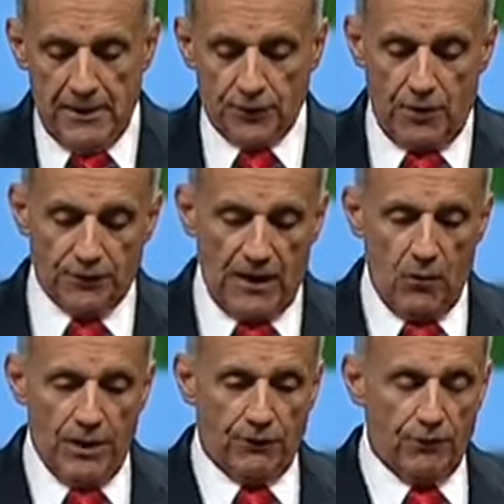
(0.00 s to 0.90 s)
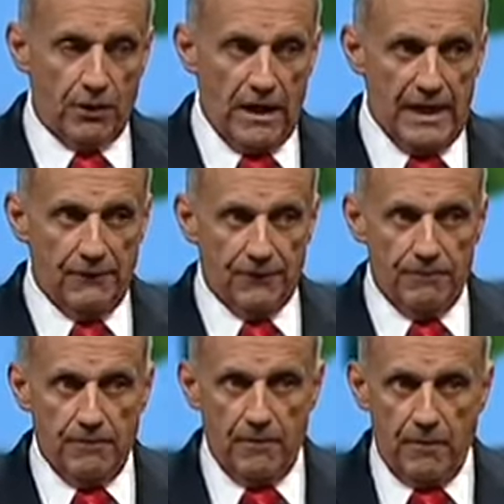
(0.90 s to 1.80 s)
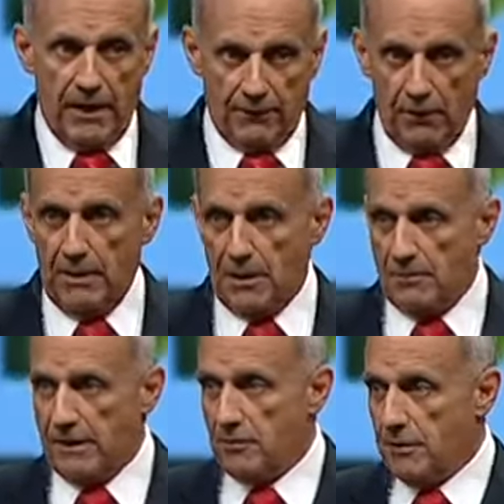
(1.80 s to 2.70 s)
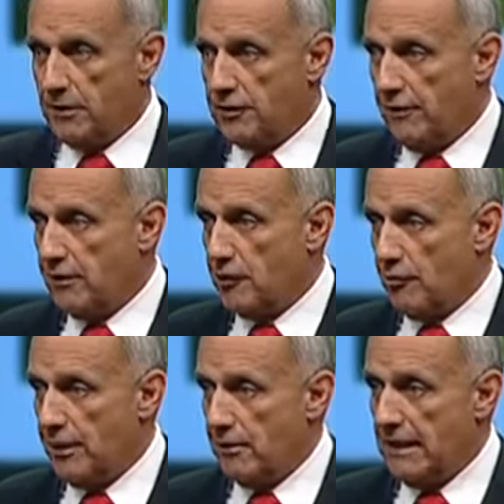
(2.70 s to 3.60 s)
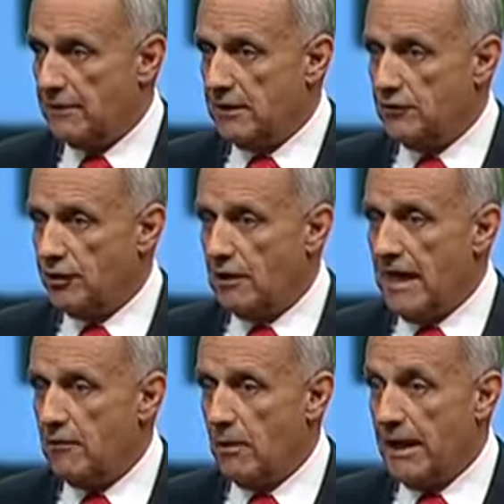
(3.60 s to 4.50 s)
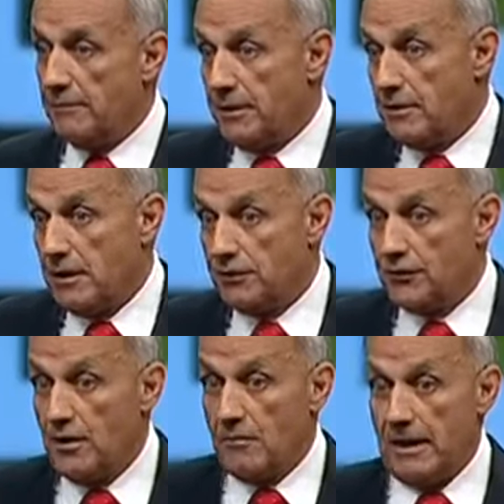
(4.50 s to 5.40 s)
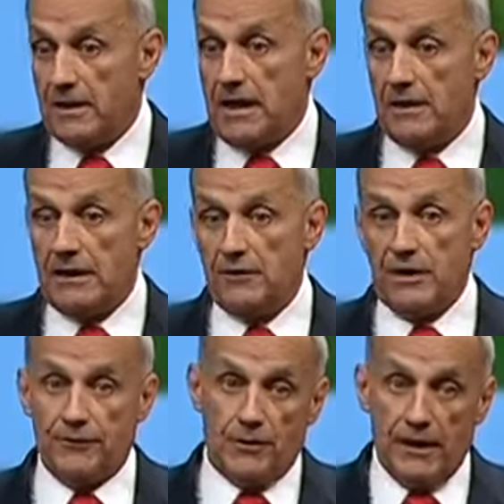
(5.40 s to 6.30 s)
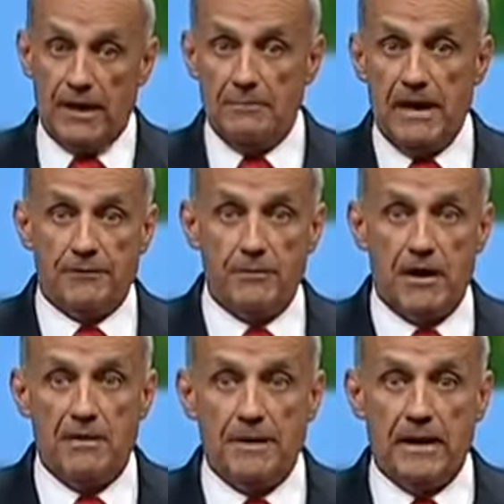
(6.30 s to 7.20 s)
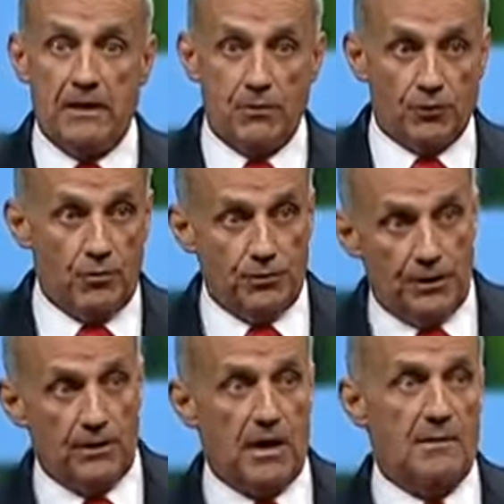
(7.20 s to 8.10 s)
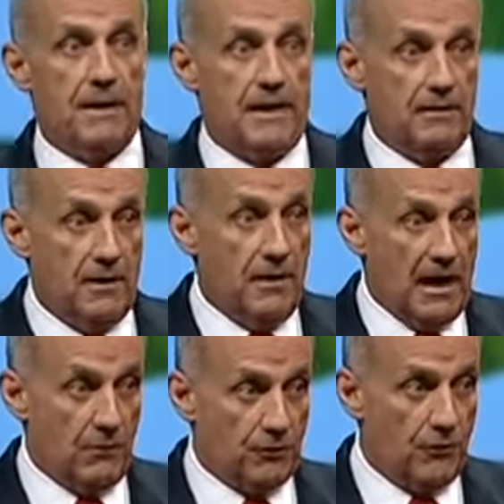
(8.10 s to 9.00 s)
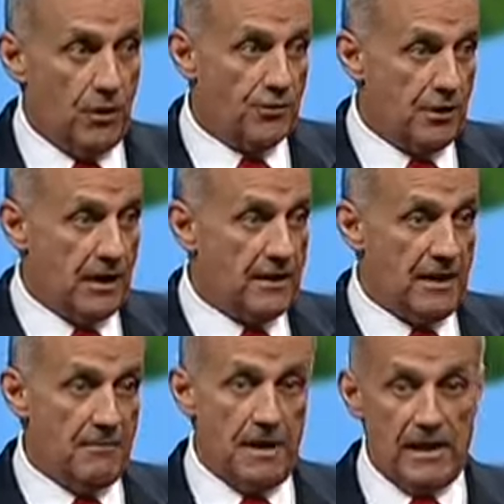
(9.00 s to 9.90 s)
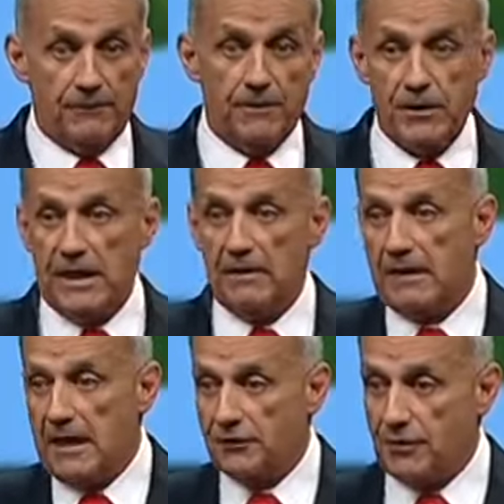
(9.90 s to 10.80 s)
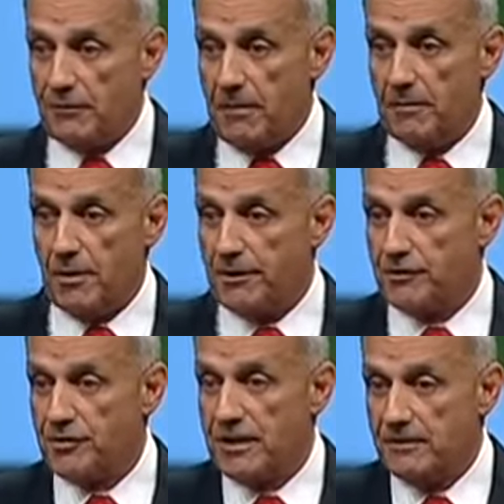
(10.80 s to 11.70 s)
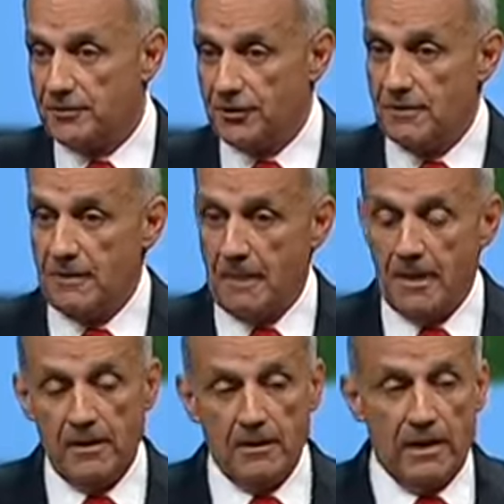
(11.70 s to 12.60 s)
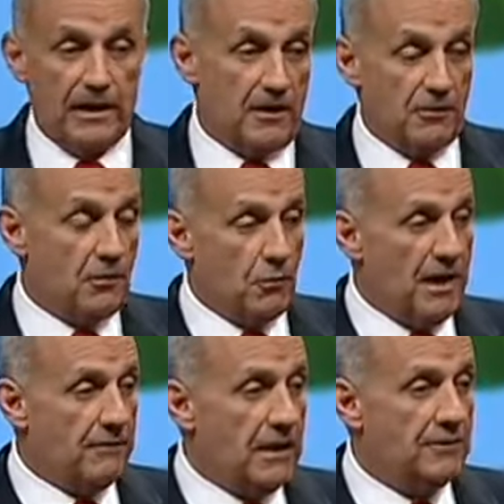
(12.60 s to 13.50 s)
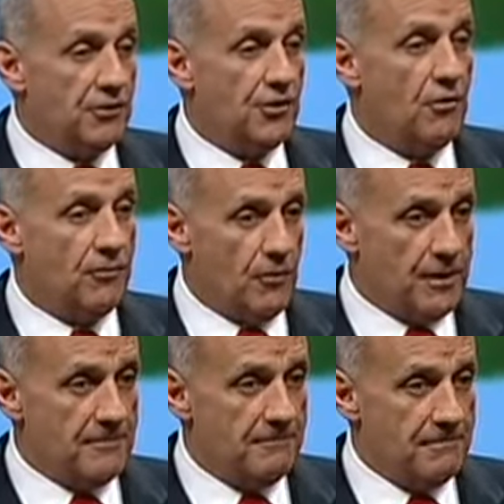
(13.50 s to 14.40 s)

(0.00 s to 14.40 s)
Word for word: So as I went through life, I thought I'm going to make the military a career. That didn't turn out right because my colleagues, after I came back from combat, I was wounded in combat. I was fortunate I came back. 58,000 of my brothers didn't and I don't know we have a lot to show for it.